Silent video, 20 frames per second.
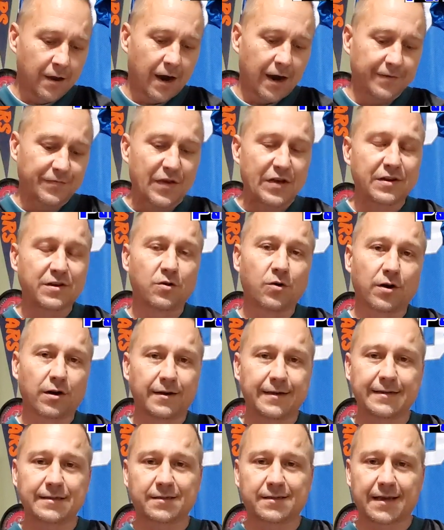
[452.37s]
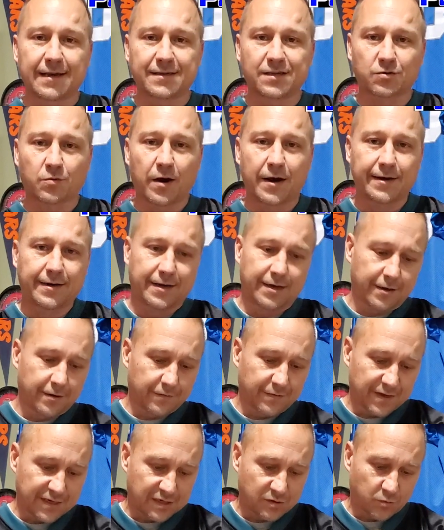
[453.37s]
I think New Orleans gets right here
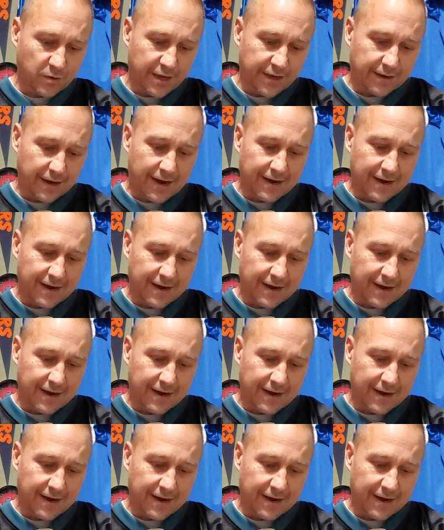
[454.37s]
this week.